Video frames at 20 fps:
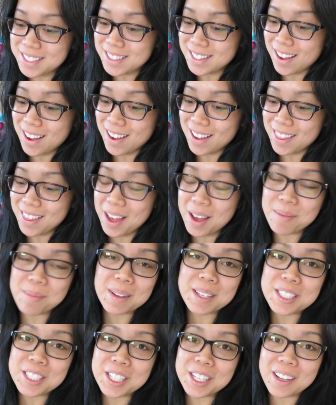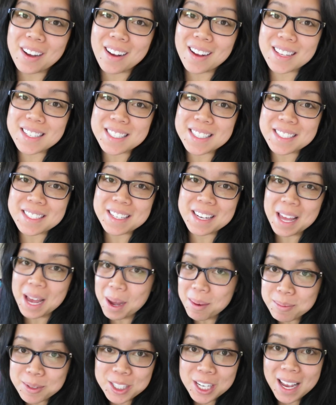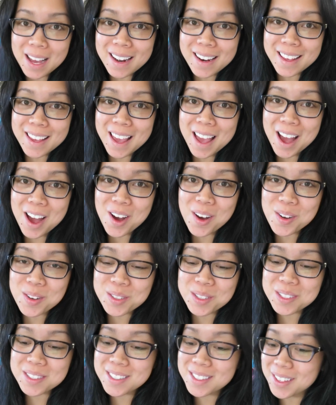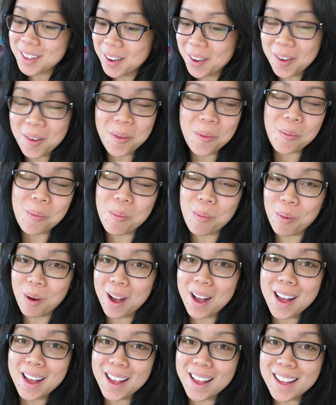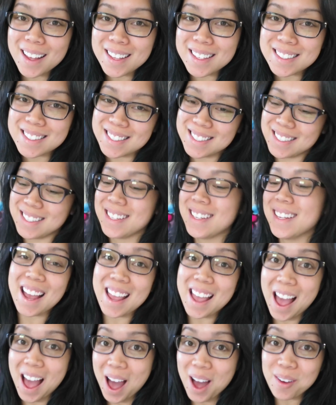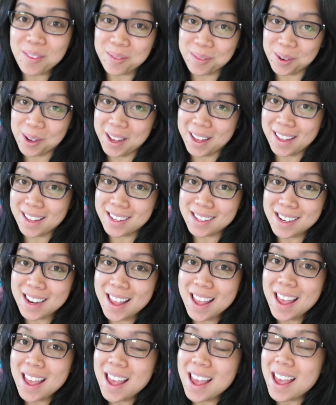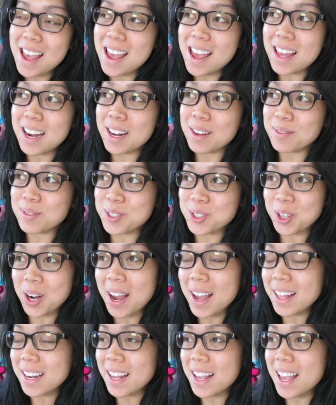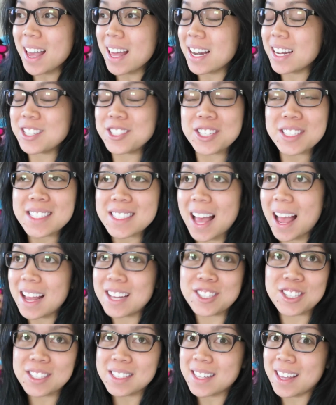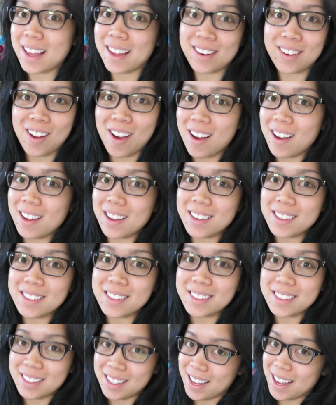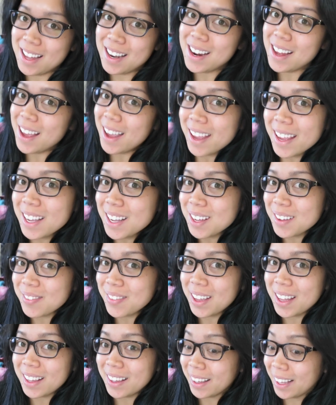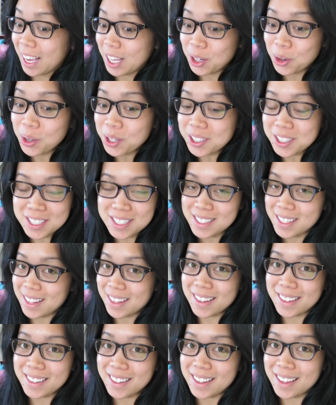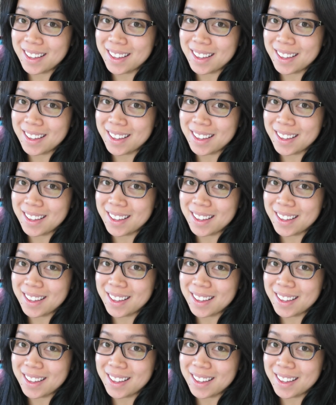saw that Benji got a Snapchat account. What? I have one and I've tried it and I just I just cannot get a hang of it. Like I don't understand